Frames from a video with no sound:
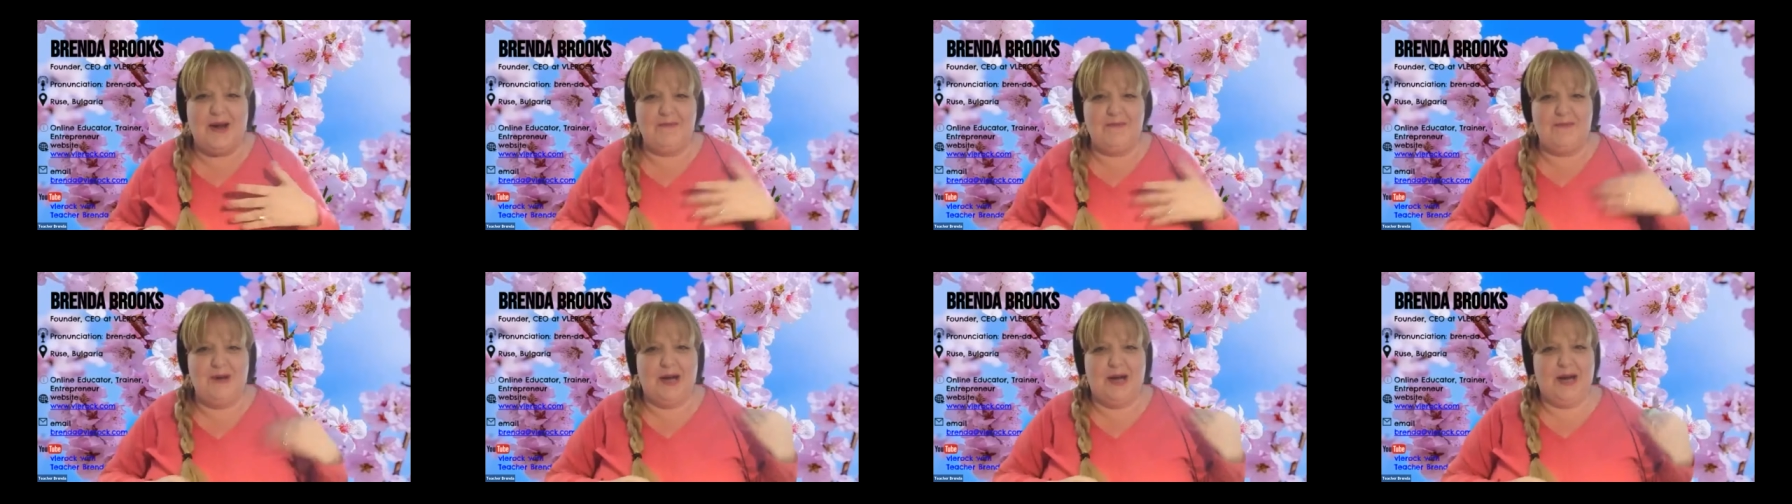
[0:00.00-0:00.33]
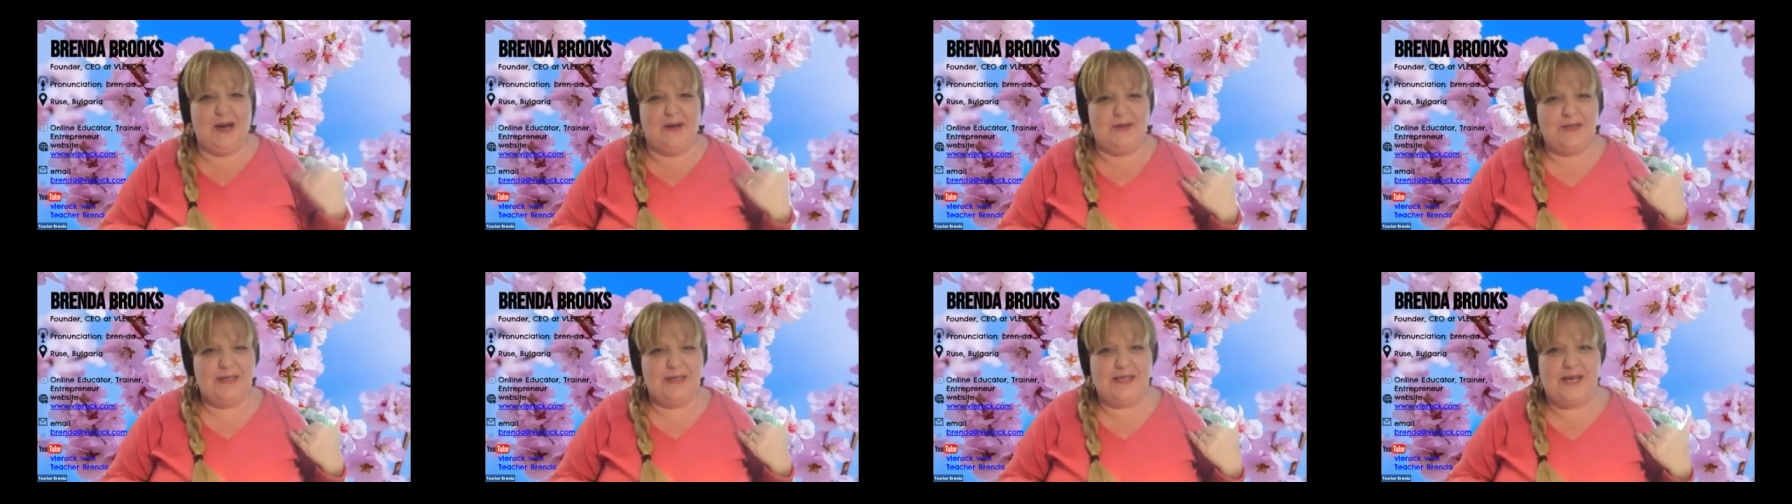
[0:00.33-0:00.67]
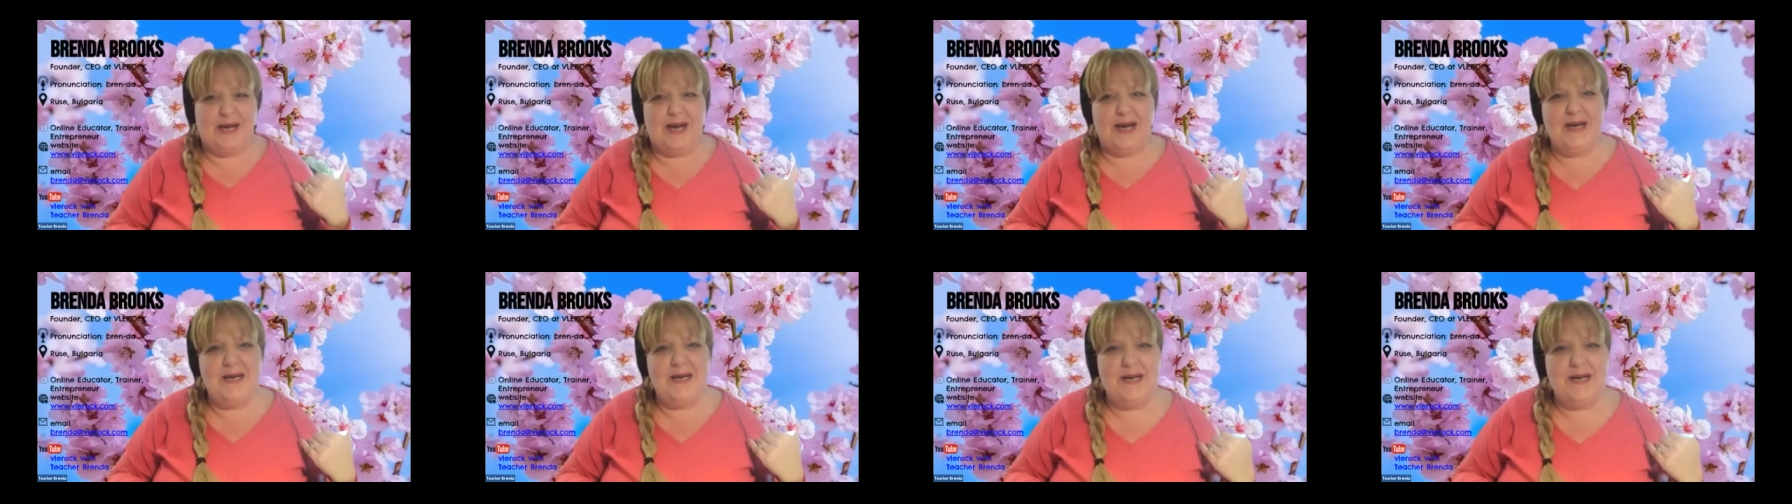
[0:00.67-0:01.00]
I'm not
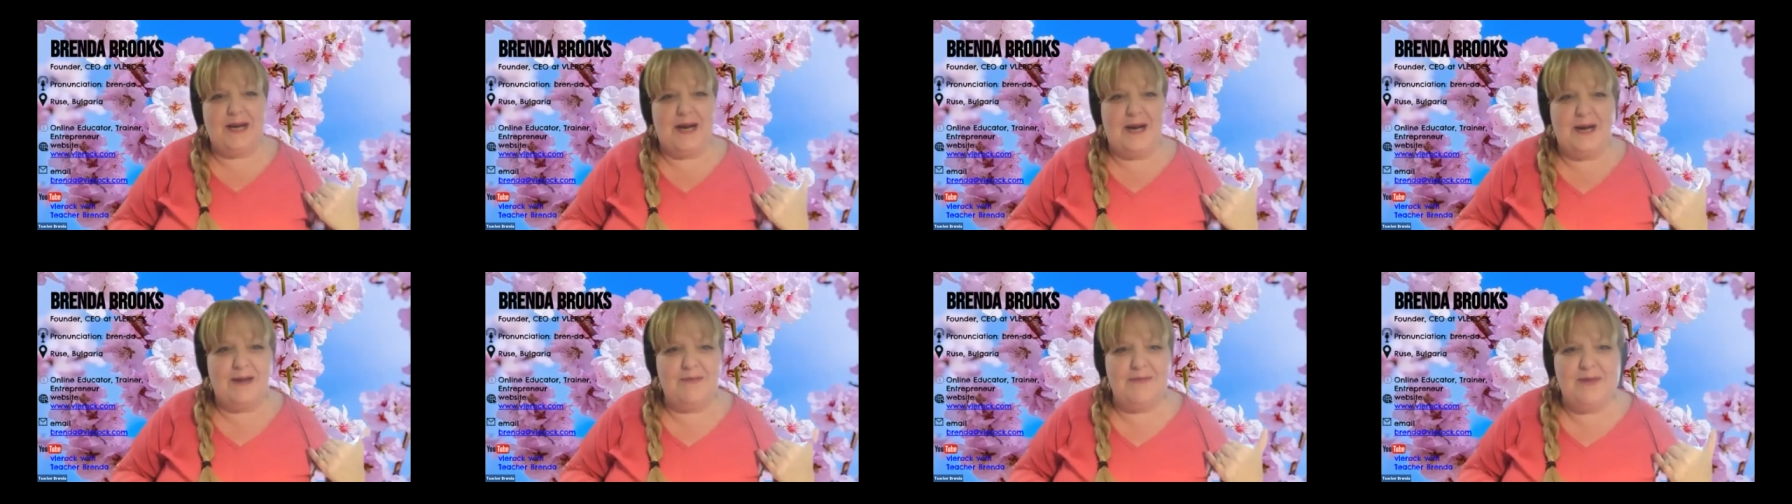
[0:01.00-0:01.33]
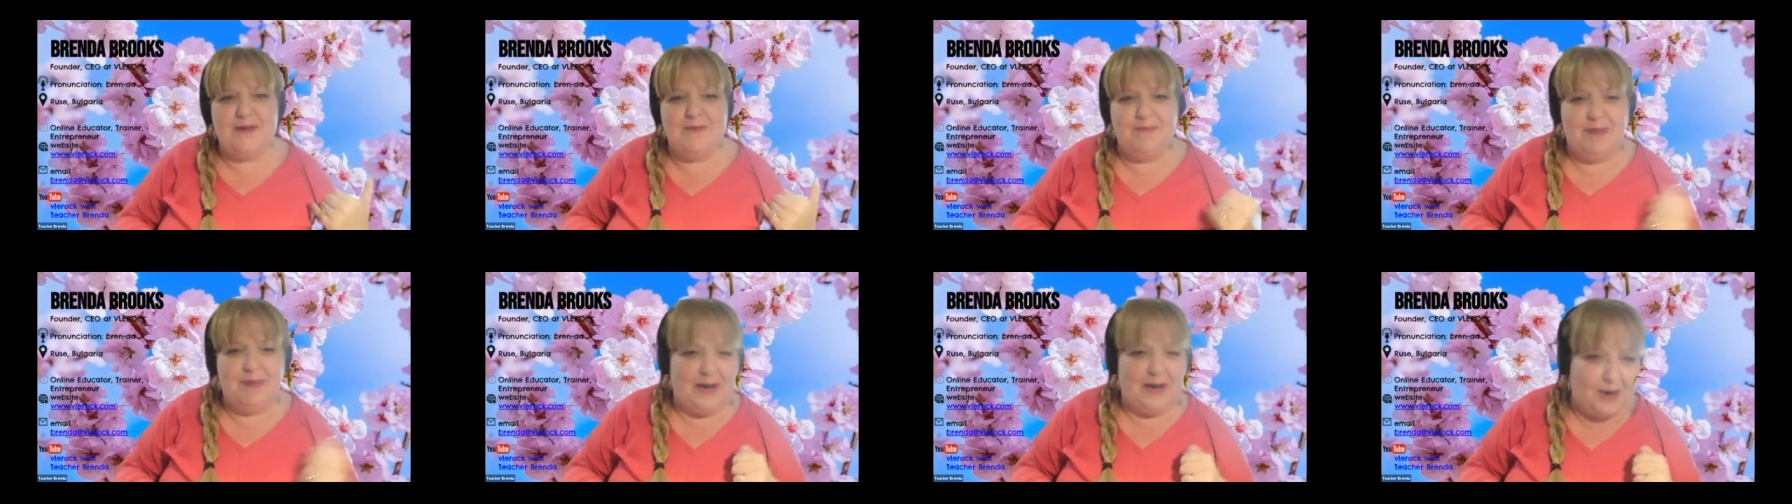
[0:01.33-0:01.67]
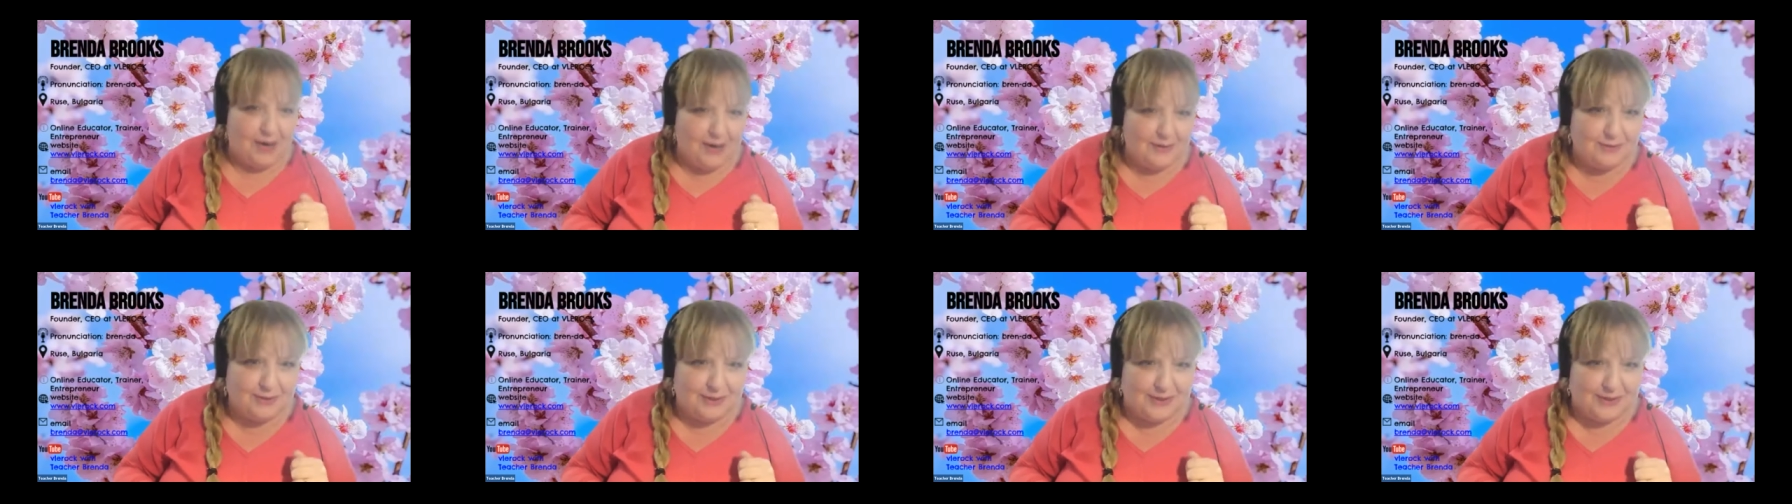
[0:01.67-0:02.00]
outside. I'm in my
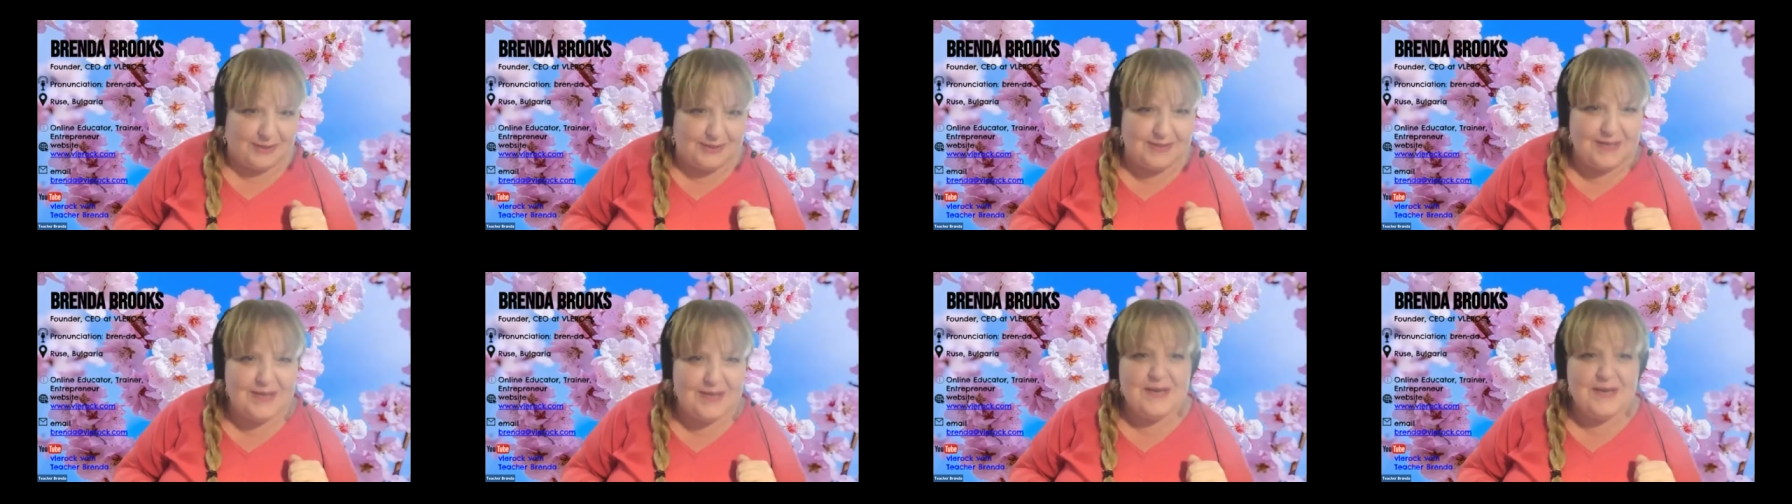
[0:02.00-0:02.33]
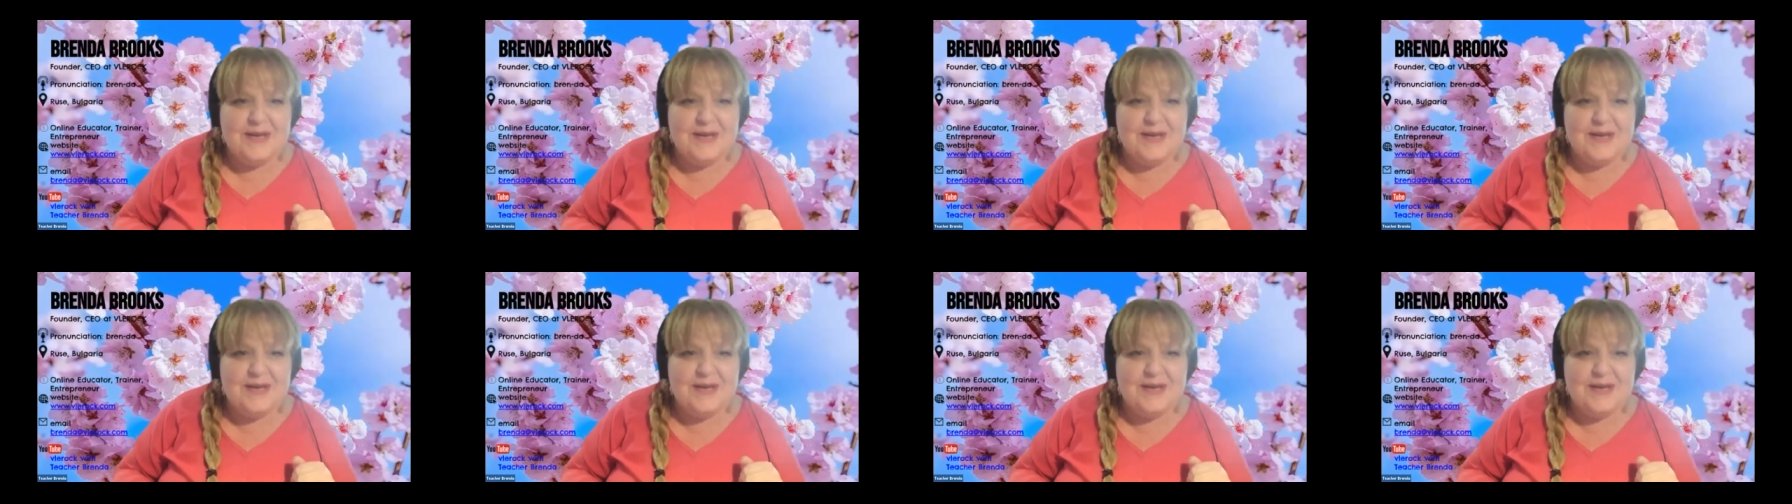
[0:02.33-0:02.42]
office.